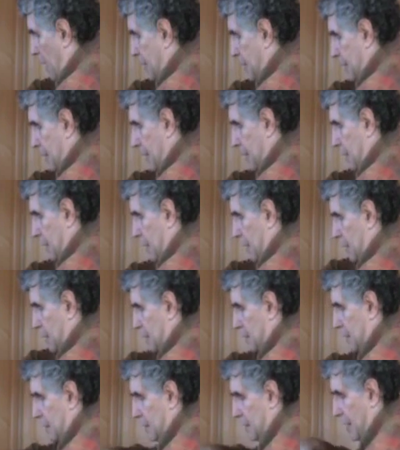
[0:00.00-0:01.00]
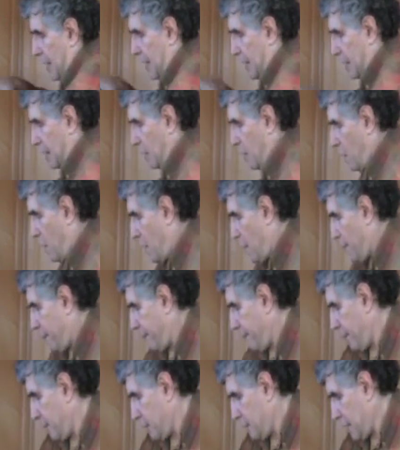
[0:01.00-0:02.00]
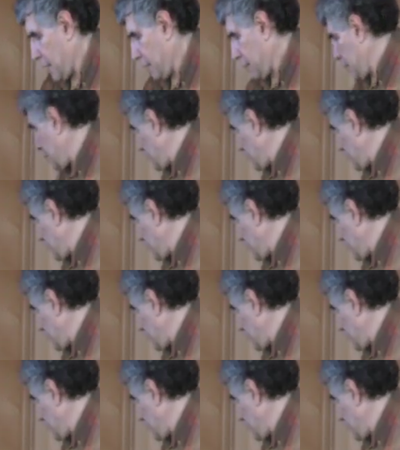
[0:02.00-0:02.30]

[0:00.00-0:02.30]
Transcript: idea is to take it off, take